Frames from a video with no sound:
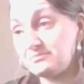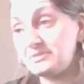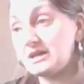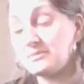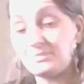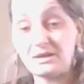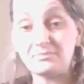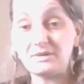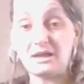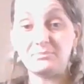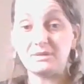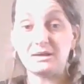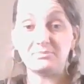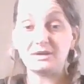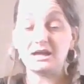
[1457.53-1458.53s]
blah, blah, blah,
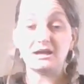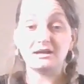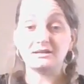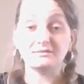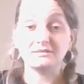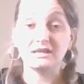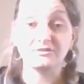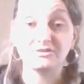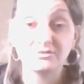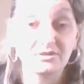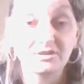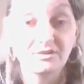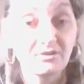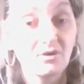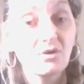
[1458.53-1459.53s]
blah, blah. And she
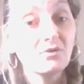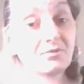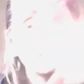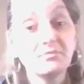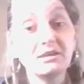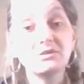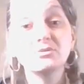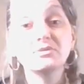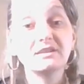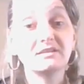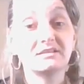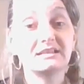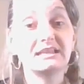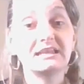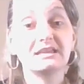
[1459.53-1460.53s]
was going to offer me all
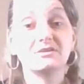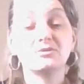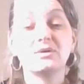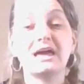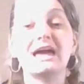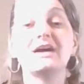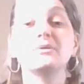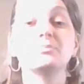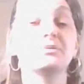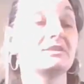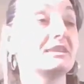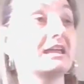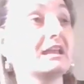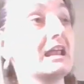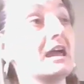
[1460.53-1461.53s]
this legal help
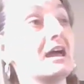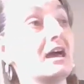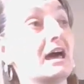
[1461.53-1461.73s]
and that